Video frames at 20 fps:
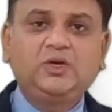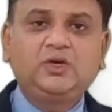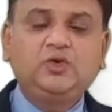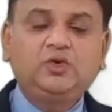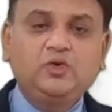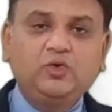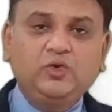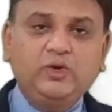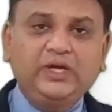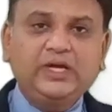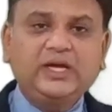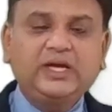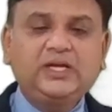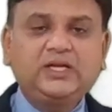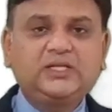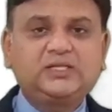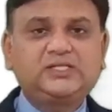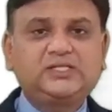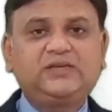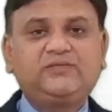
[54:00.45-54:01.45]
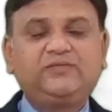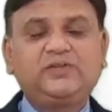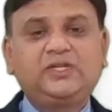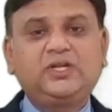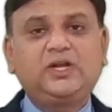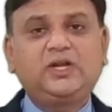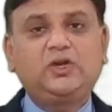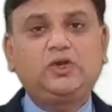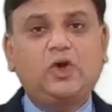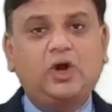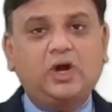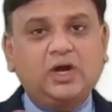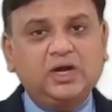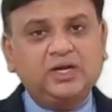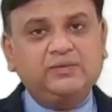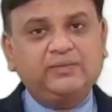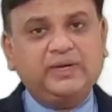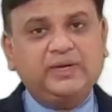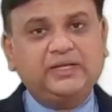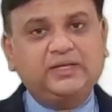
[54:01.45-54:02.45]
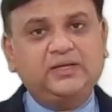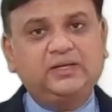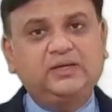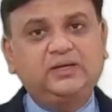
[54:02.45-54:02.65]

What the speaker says: Doing it, say, with a longer method